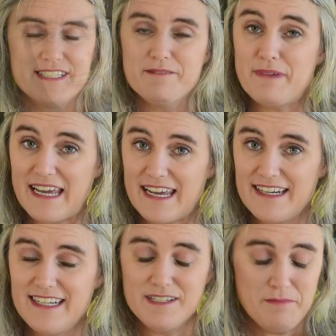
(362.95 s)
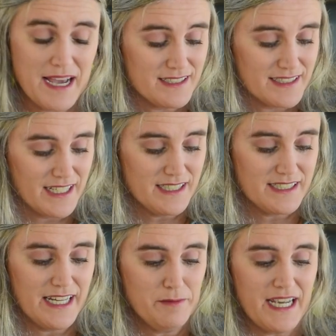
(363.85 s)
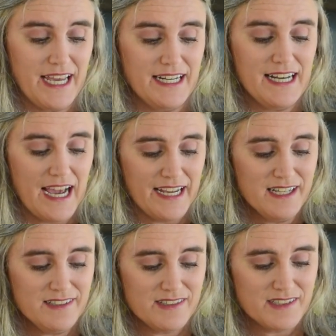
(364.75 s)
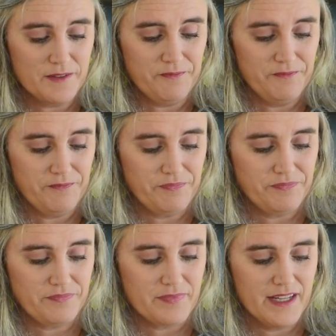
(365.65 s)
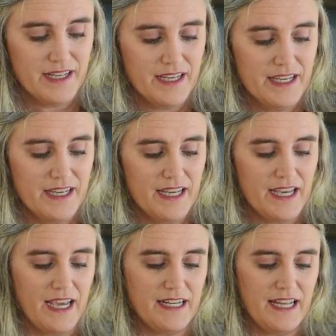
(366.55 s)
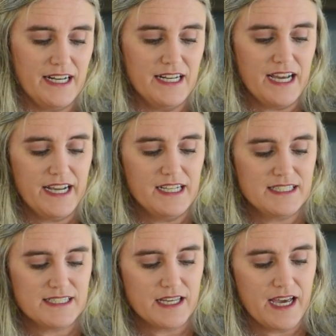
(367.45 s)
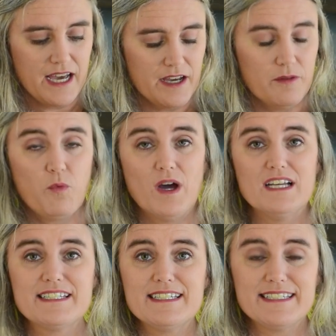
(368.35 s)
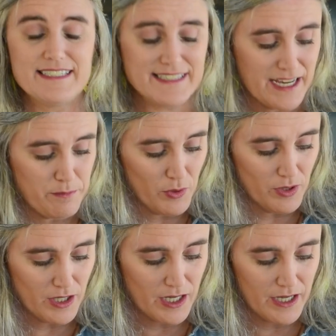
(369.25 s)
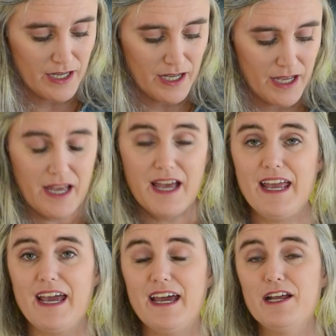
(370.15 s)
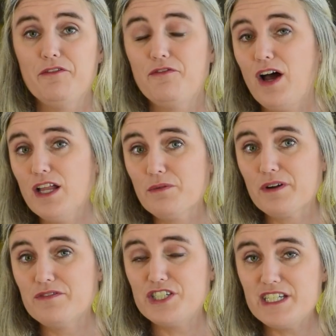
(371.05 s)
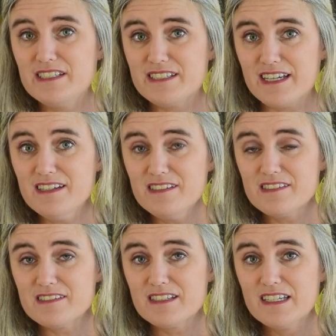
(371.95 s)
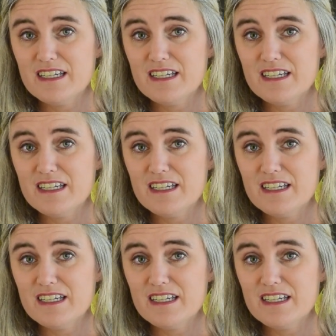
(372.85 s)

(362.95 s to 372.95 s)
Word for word: was a man in Damascus named Ananias and Ananias um, was a disciple and a follower of Jesus.